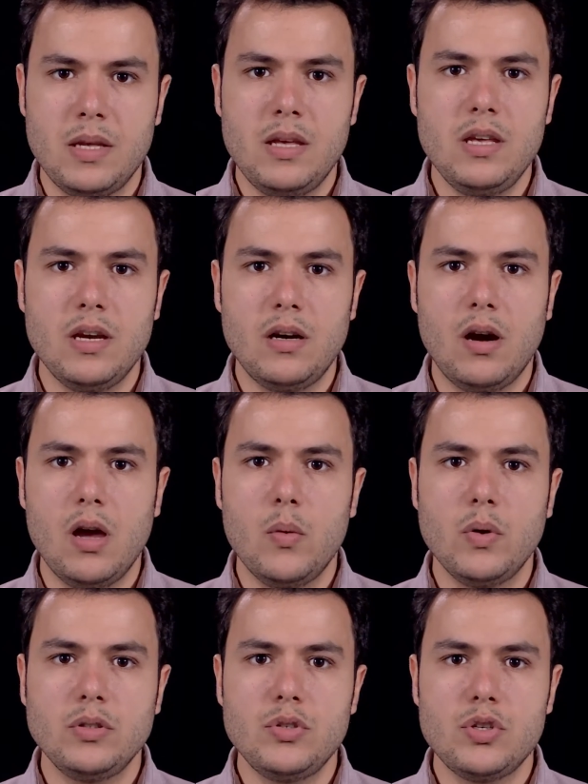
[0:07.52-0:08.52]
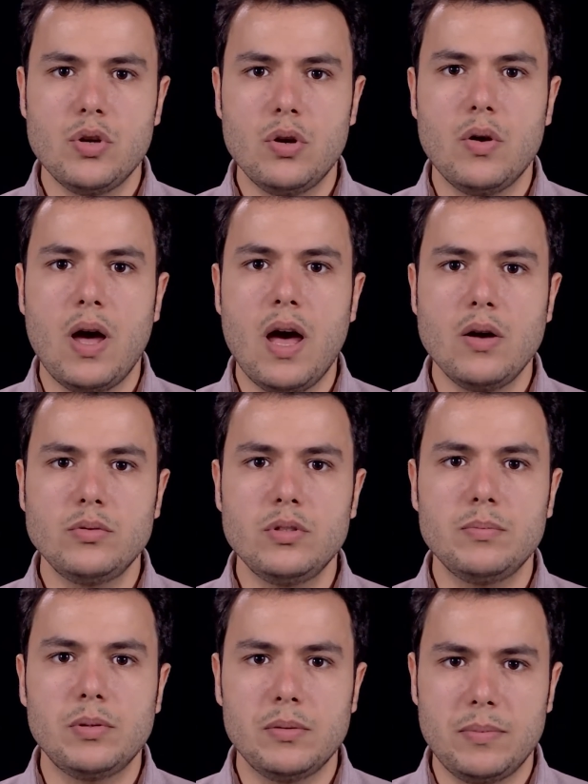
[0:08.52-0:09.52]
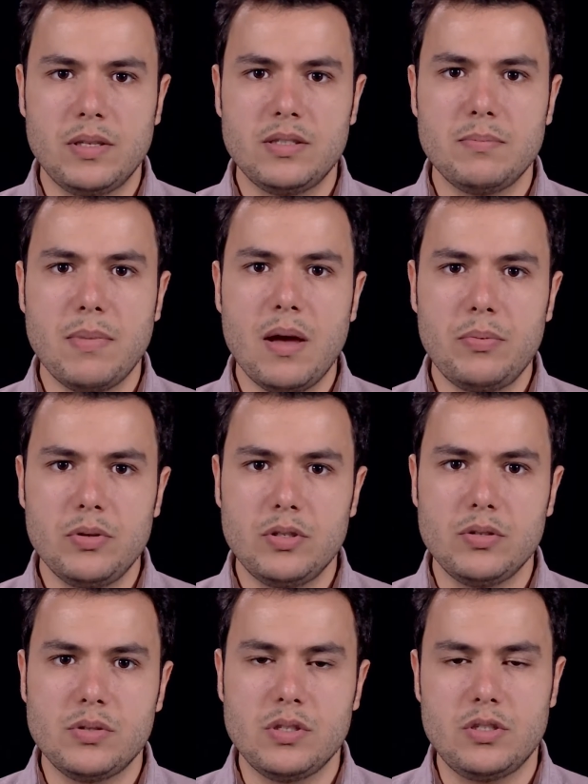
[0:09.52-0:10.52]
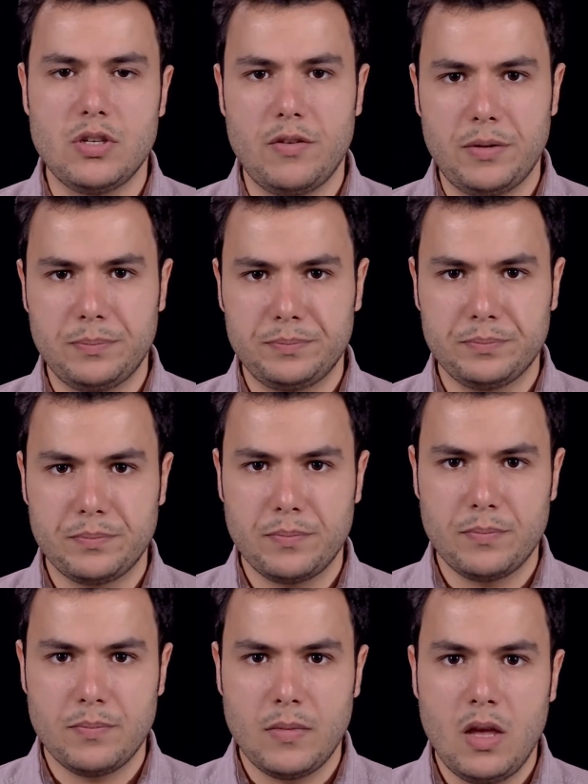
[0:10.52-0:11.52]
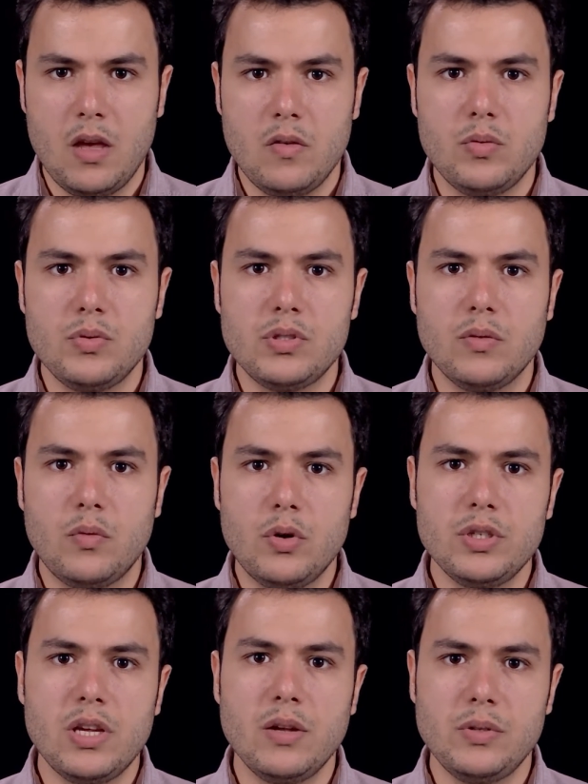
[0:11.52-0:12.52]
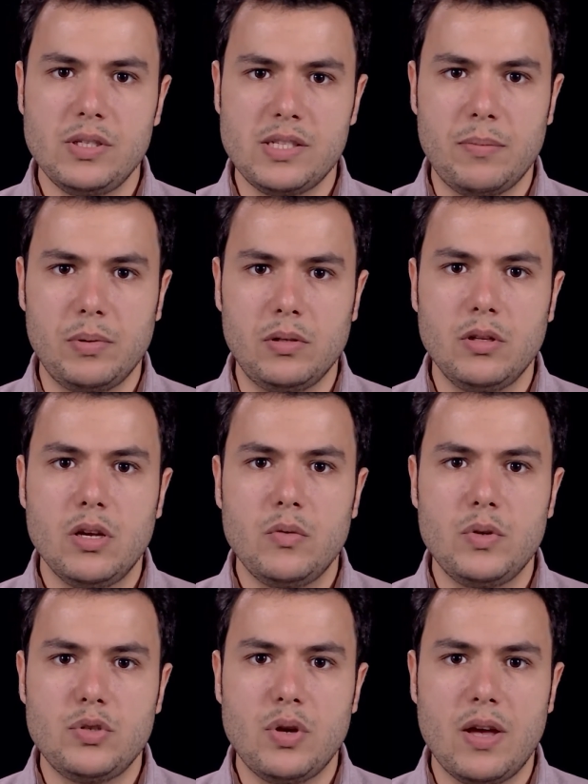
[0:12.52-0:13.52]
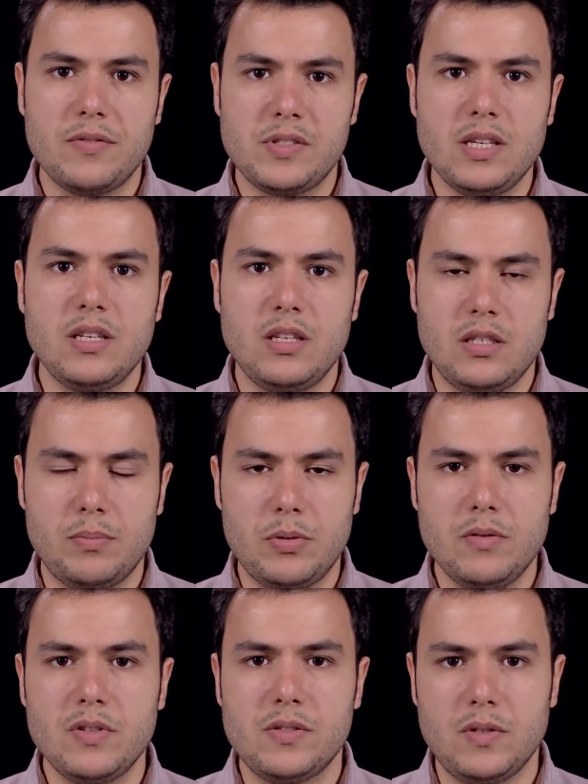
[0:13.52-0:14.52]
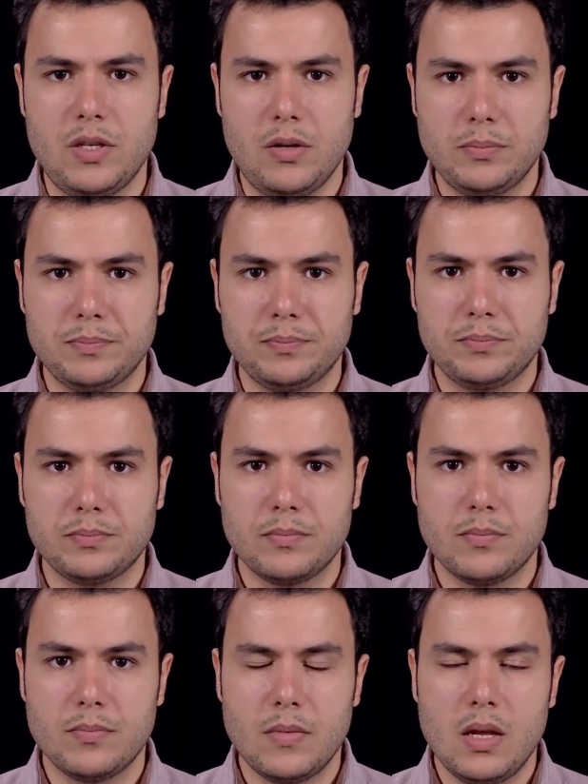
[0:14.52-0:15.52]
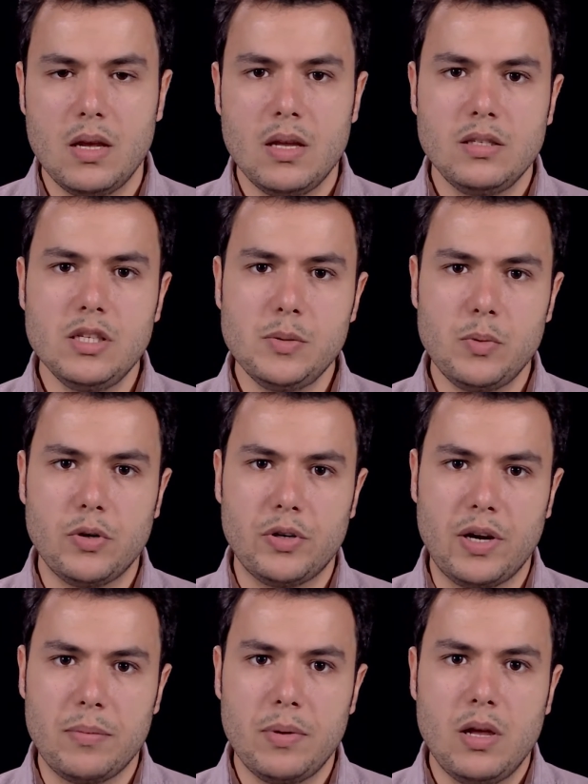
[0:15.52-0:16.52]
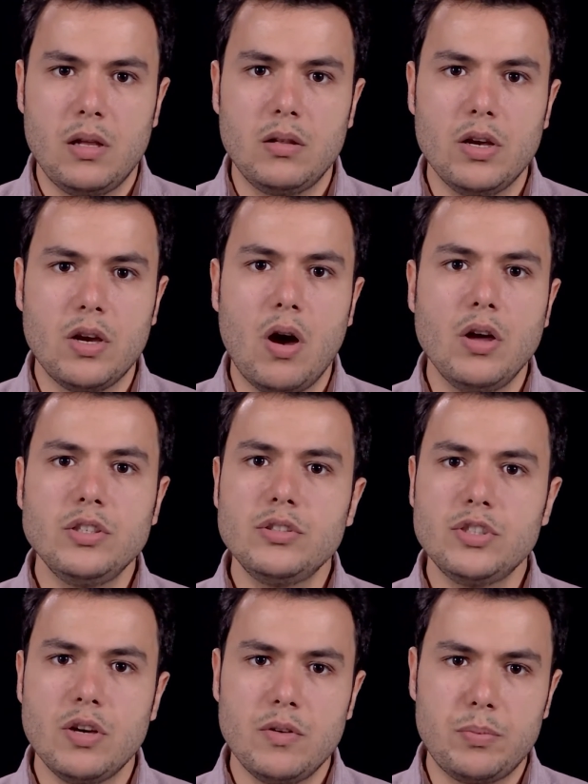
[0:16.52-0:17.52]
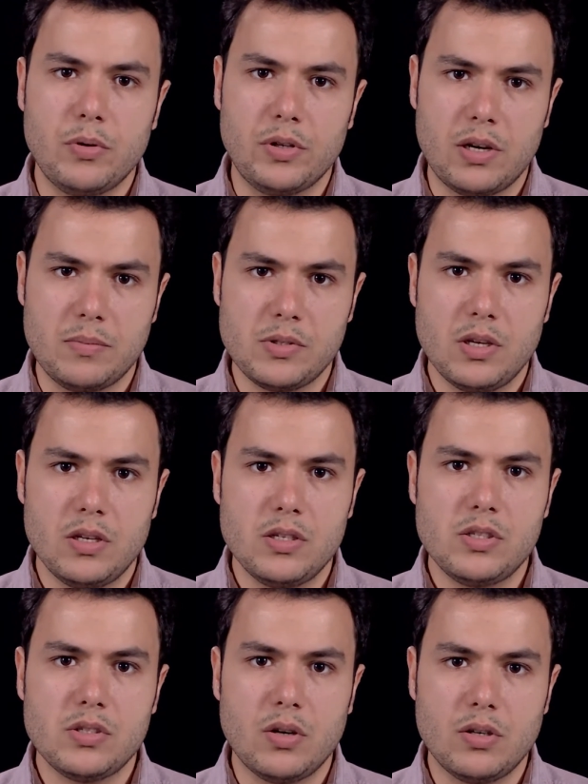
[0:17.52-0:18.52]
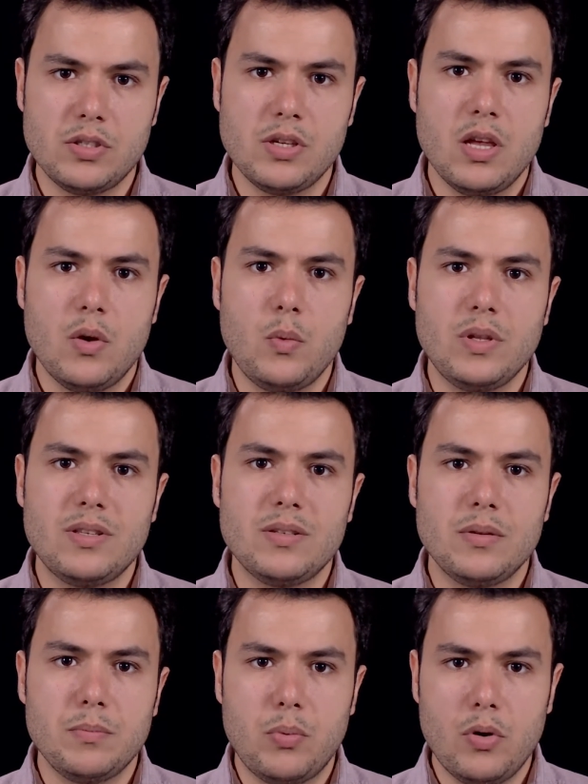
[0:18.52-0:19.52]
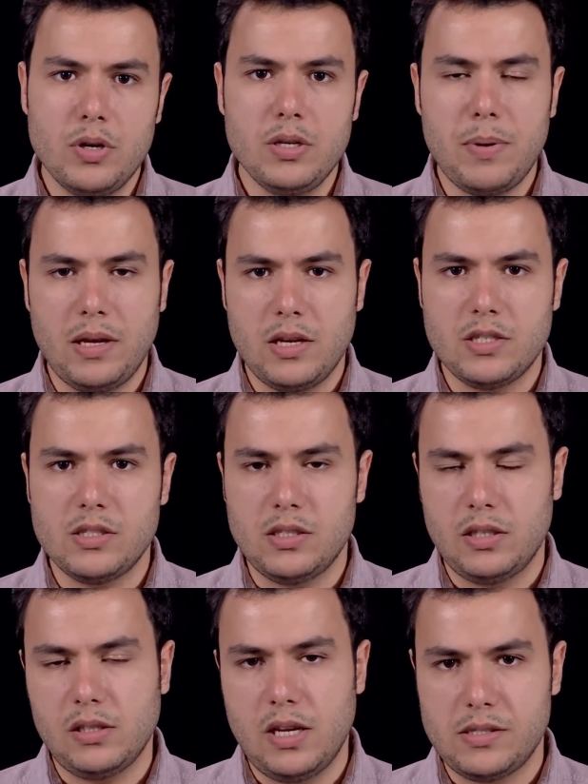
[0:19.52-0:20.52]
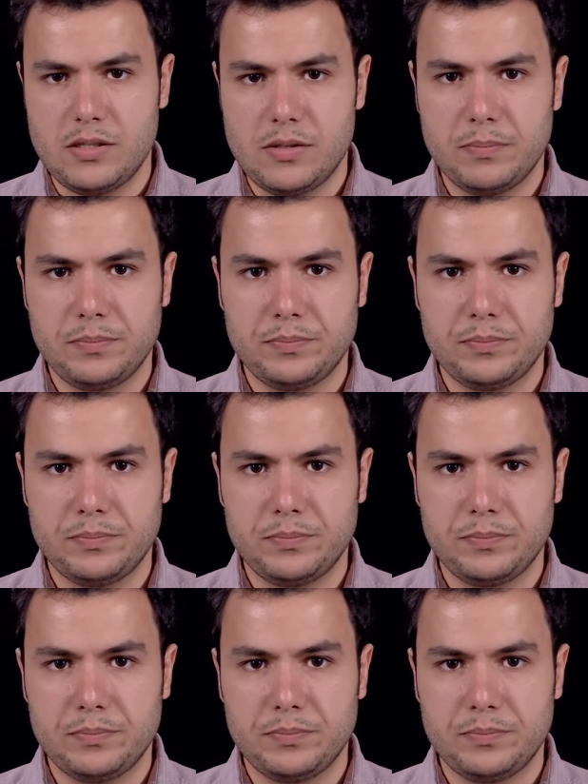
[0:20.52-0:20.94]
Here, I want to show you how to implement the MapReduce in Java. We use the word count example, which you have seen in the previous video. This program, like other Java programs, starts with importing packages and classes.